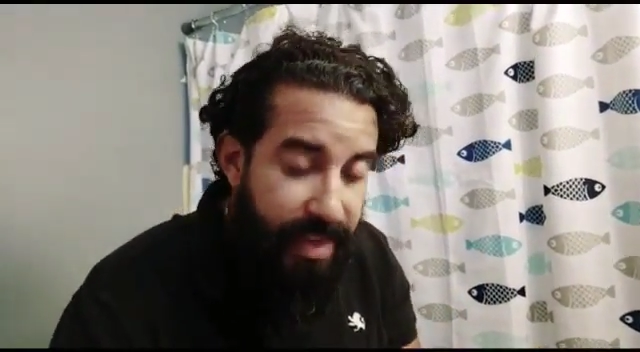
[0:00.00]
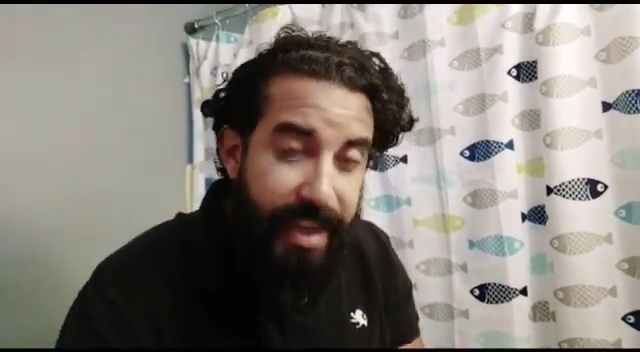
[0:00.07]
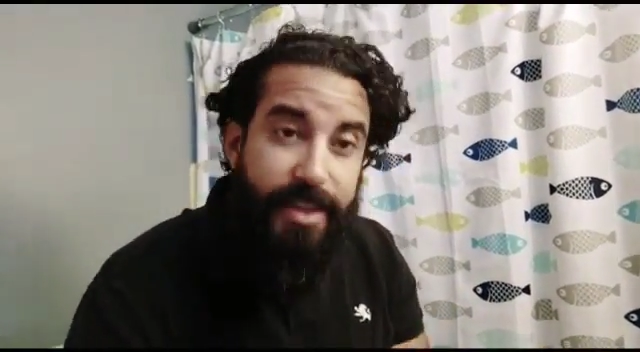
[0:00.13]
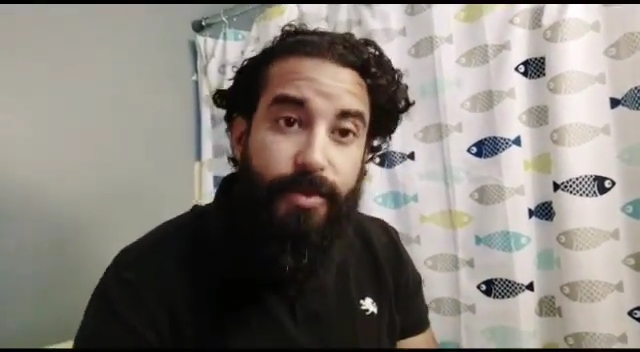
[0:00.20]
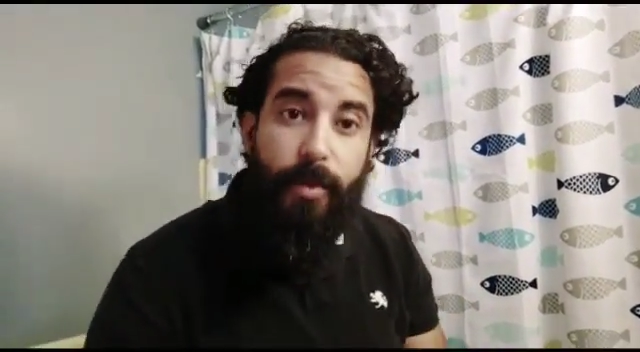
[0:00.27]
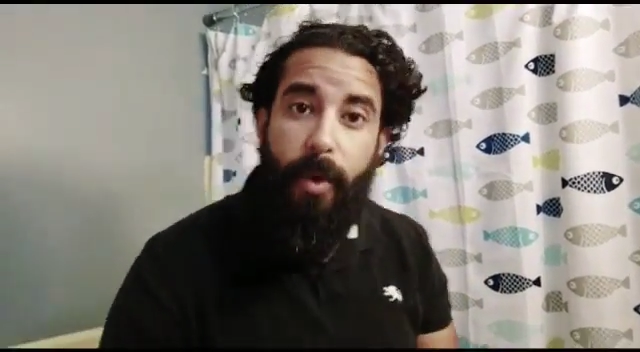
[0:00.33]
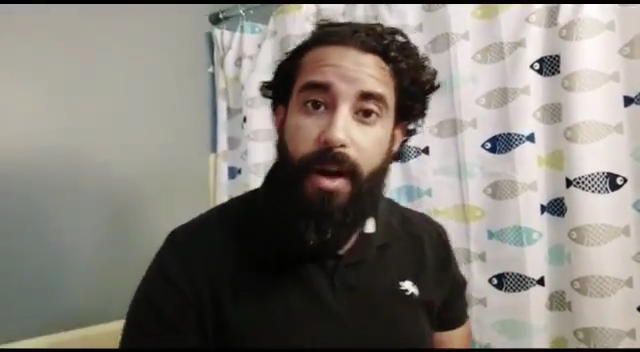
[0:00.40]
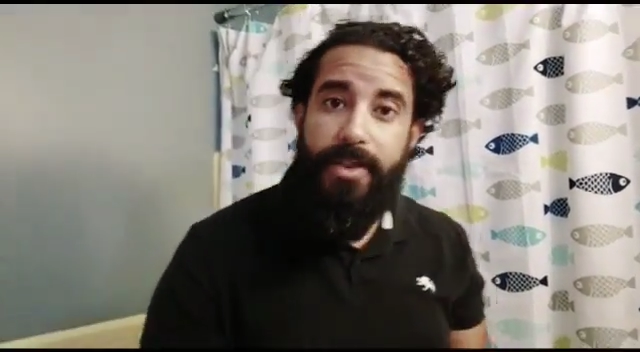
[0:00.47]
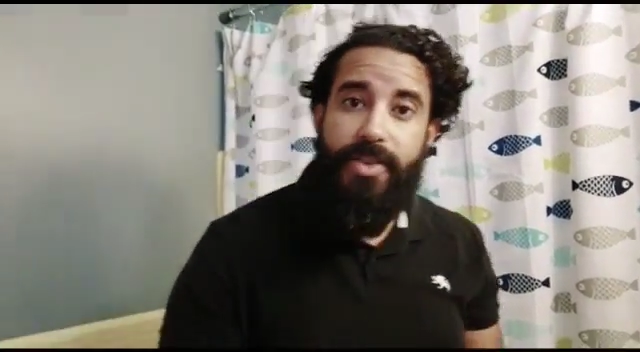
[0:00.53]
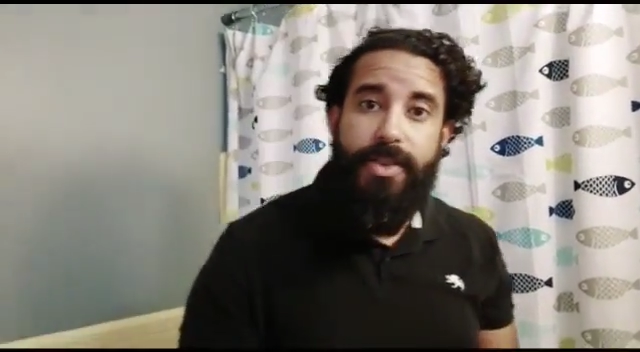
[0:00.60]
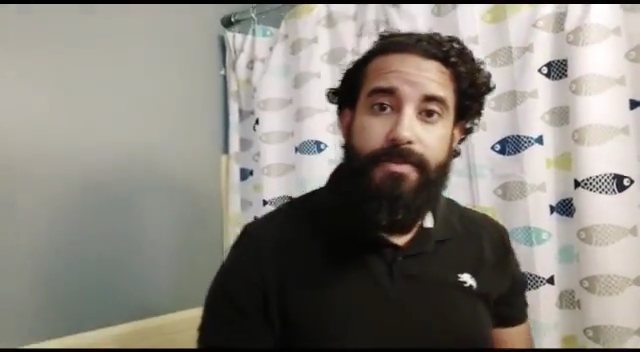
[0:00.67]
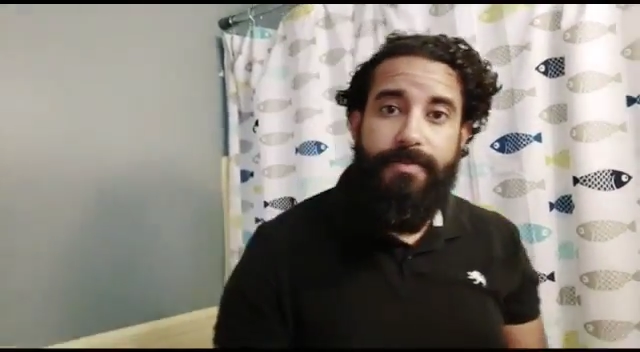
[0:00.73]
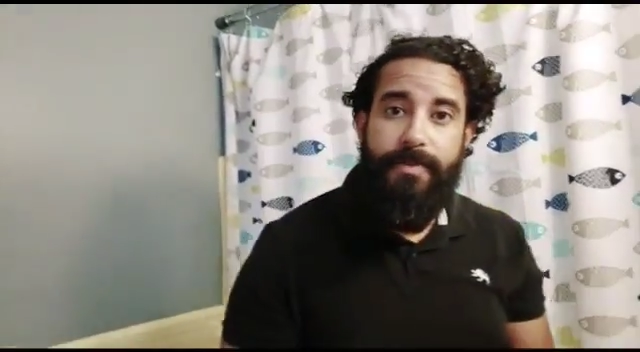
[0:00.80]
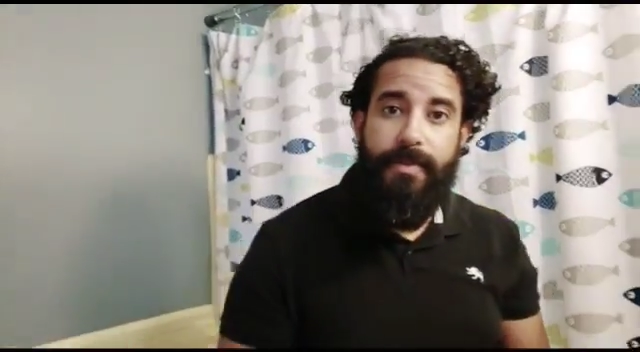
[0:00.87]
thanks for watching